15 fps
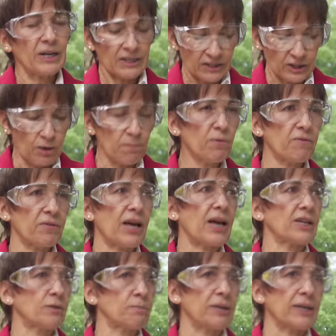because some of
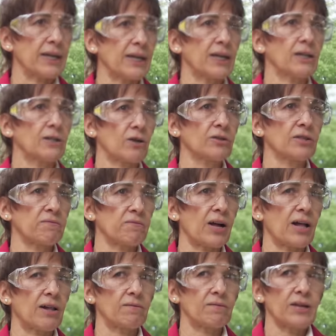that is being held on the
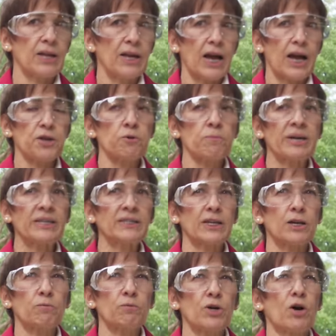valve. And you may
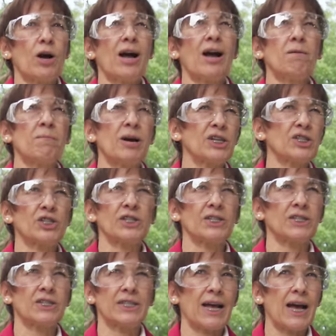say, well, how much
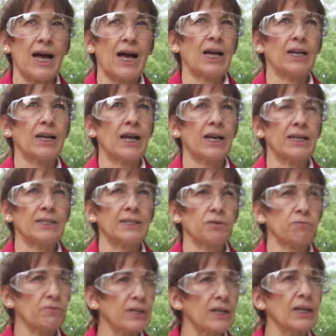is that? And is
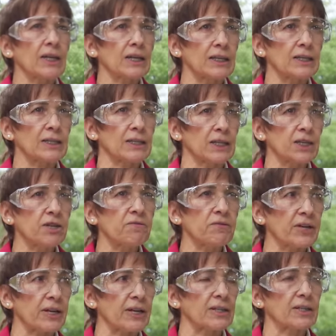it really
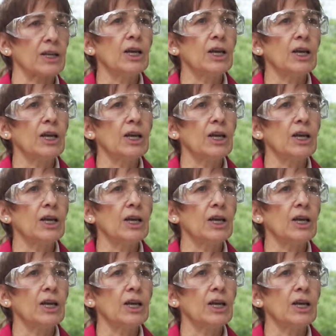significant?